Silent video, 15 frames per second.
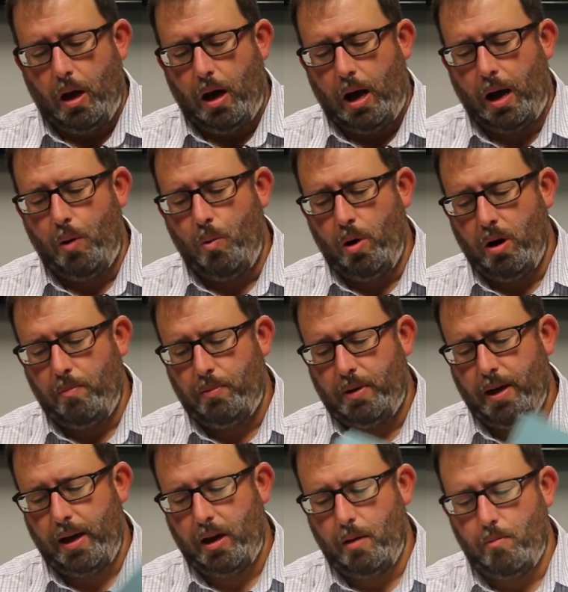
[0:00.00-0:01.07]
I want to
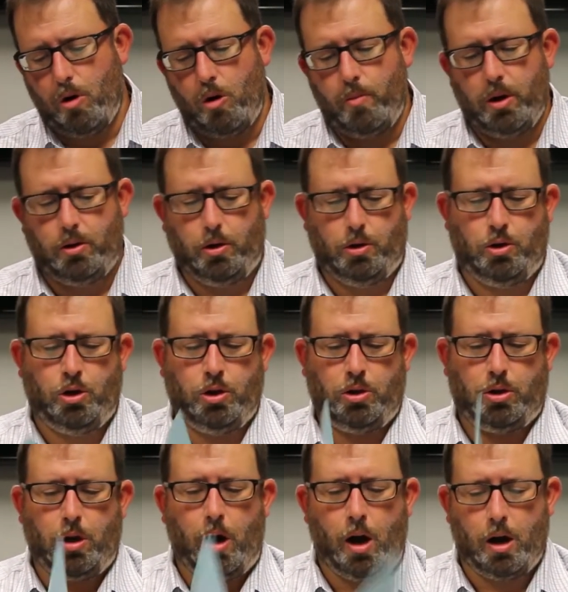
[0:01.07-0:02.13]
take a moment to just
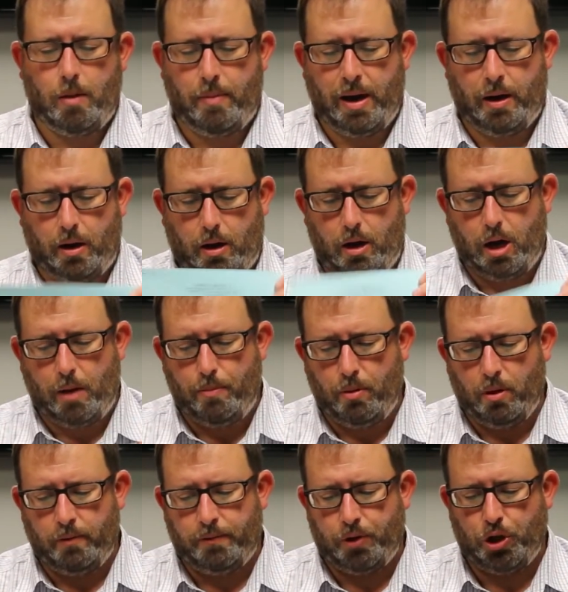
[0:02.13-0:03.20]
talk about a couple
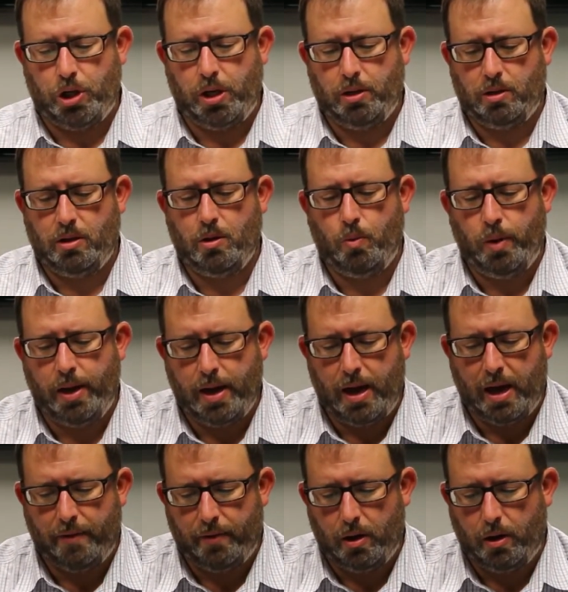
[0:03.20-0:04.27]
of sheets that we
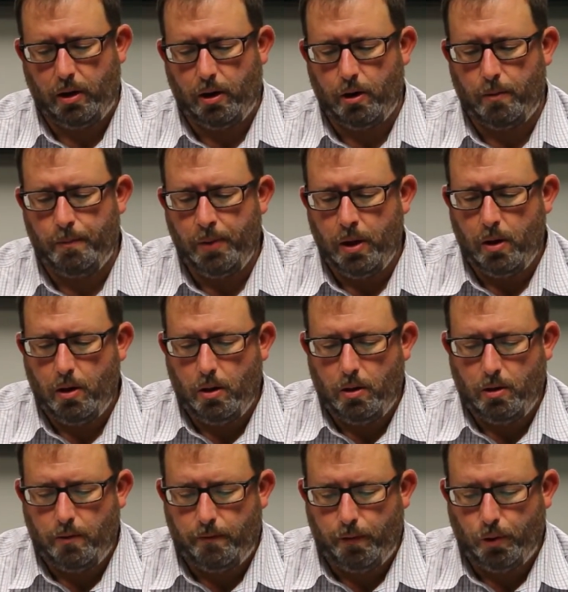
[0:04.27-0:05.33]
have in here.
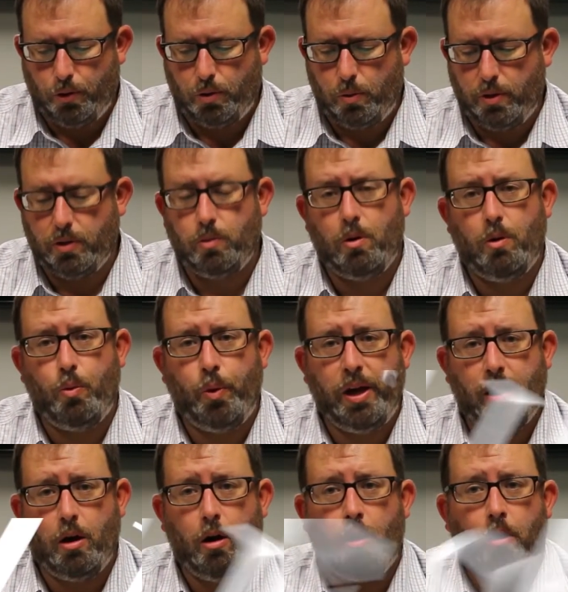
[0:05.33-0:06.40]
The first one is what we
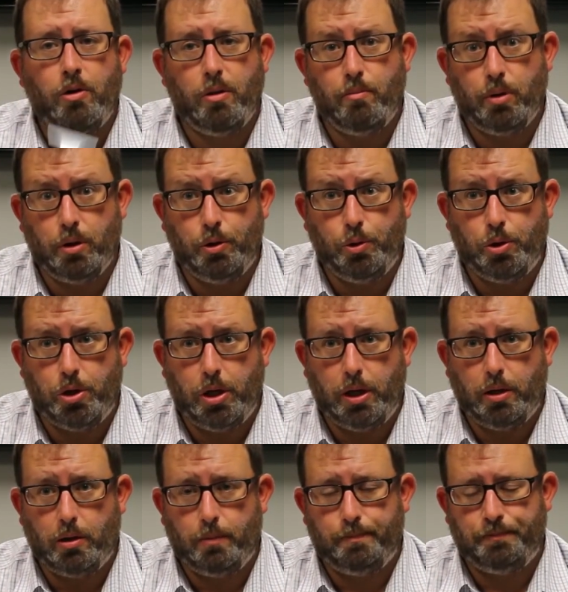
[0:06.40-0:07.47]
call the blue
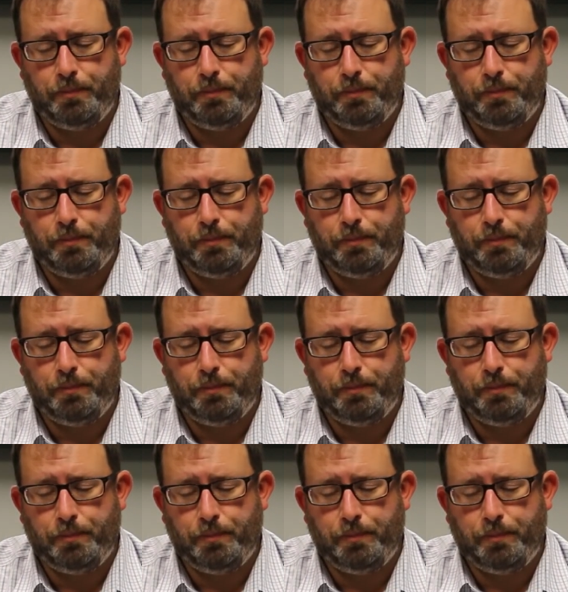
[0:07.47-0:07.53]
sheet.